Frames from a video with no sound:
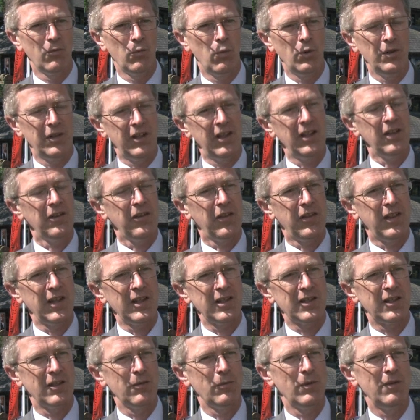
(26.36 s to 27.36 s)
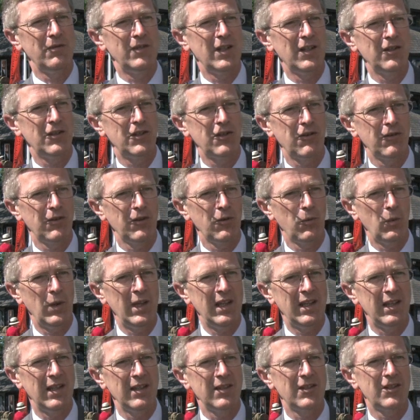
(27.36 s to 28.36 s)
One of the other things that we've done during the
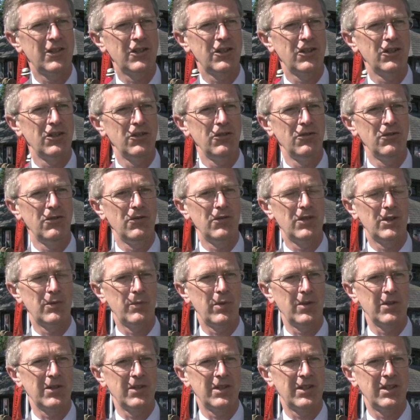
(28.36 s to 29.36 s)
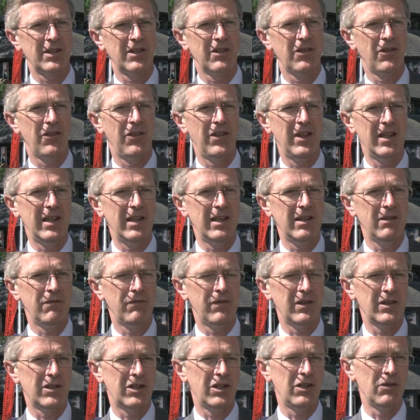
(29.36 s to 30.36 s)
week is to sponsor the
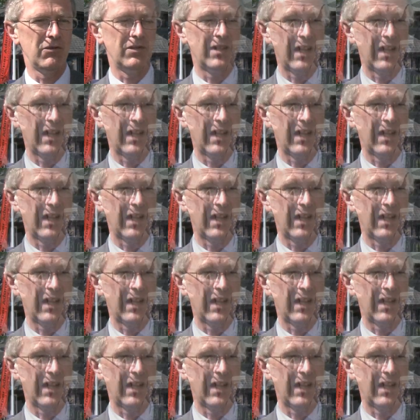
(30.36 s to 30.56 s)
Fitzhugh